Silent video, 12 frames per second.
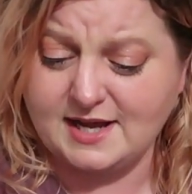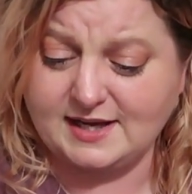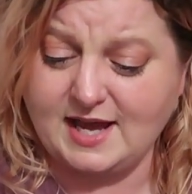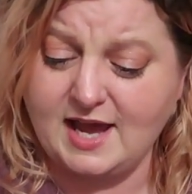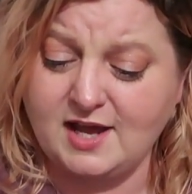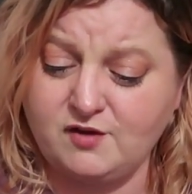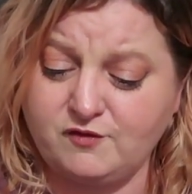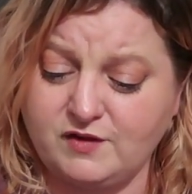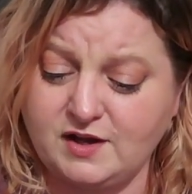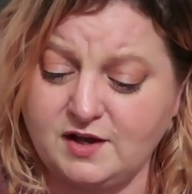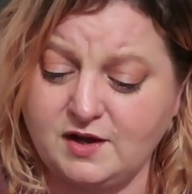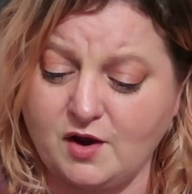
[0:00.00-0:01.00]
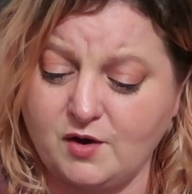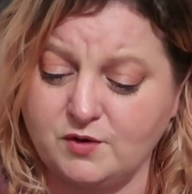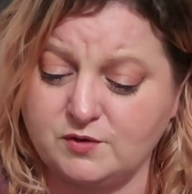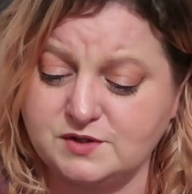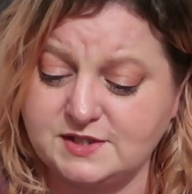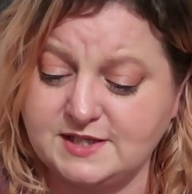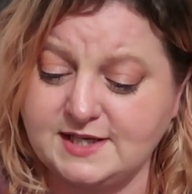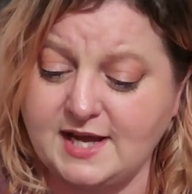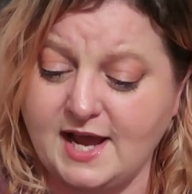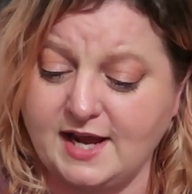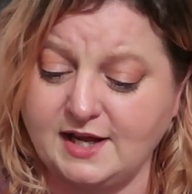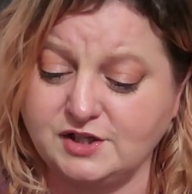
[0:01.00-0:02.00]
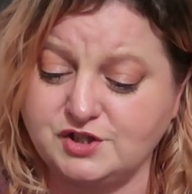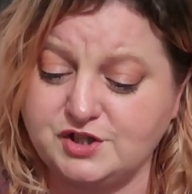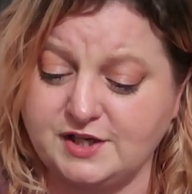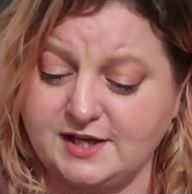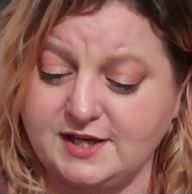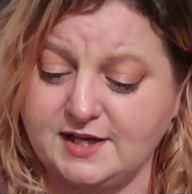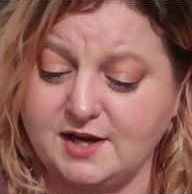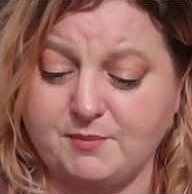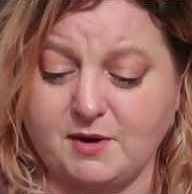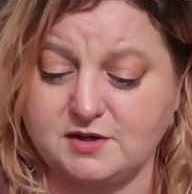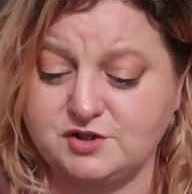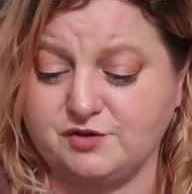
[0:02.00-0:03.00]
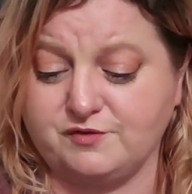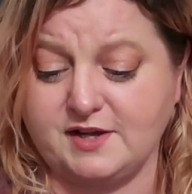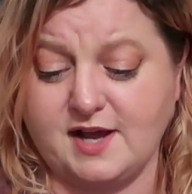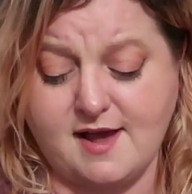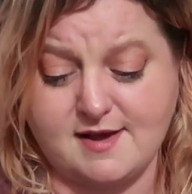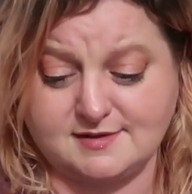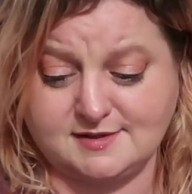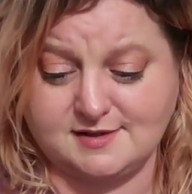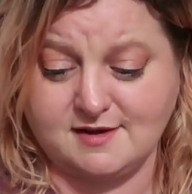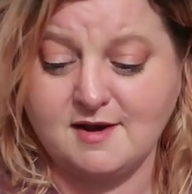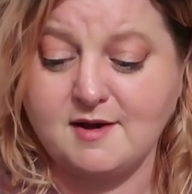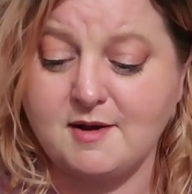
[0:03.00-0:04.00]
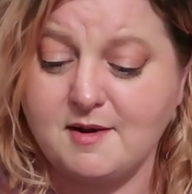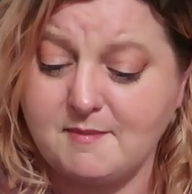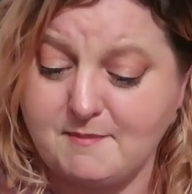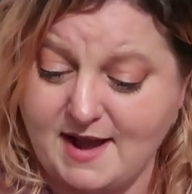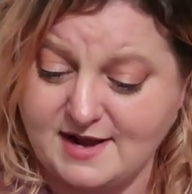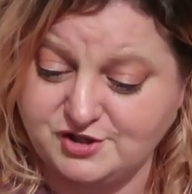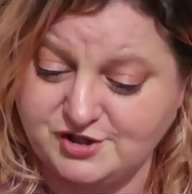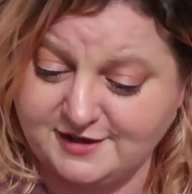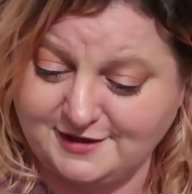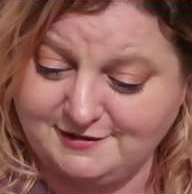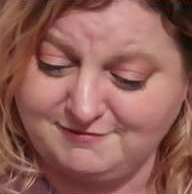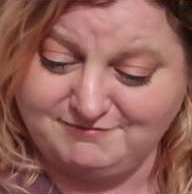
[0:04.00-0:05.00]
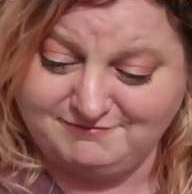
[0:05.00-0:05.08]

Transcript: K V O T H E apostrophe S. Magic.